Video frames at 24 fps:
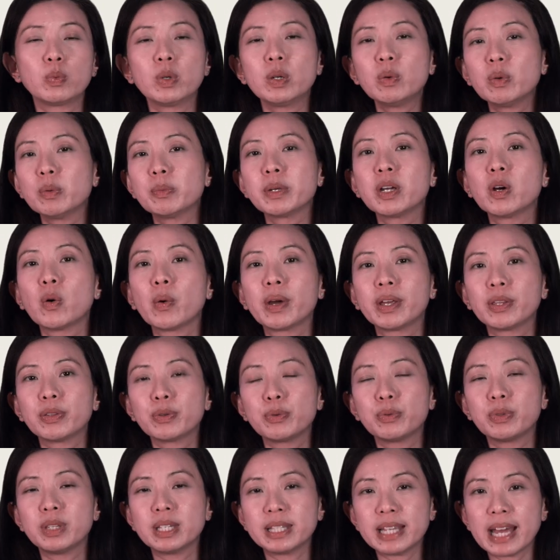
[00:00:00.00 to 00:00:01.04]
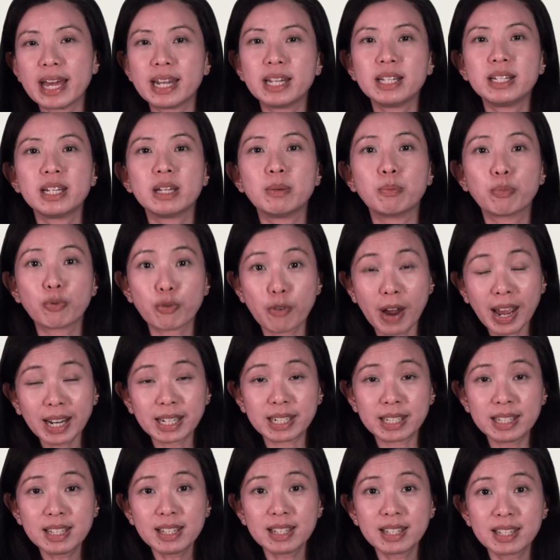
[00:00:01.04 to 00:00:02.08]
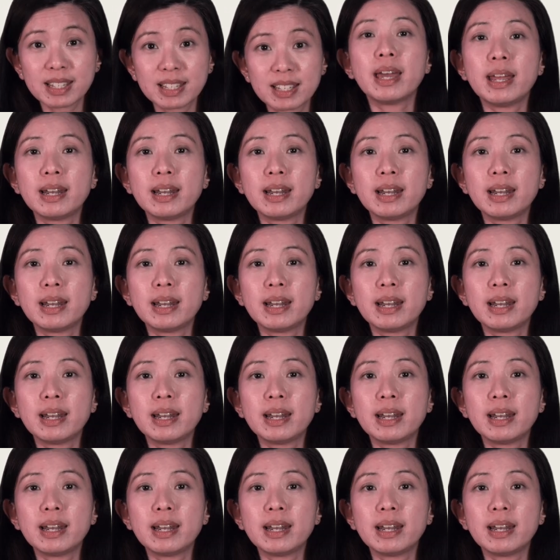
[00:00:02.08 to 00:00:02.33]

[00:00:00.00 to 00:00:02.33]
we will be going through this editing practice.